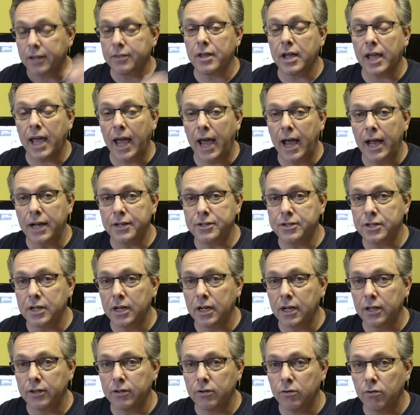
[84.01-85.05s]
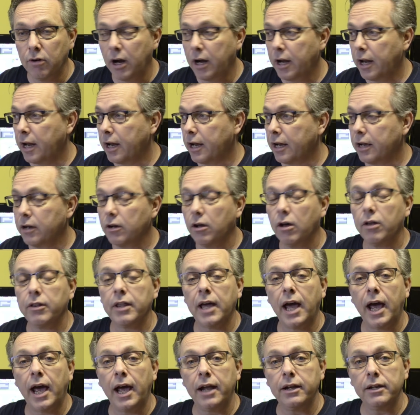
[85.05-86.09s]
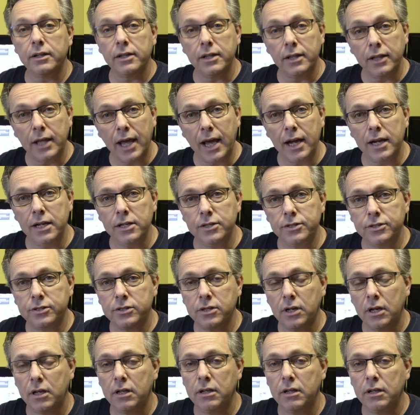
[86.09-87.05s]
catching and the running and all that is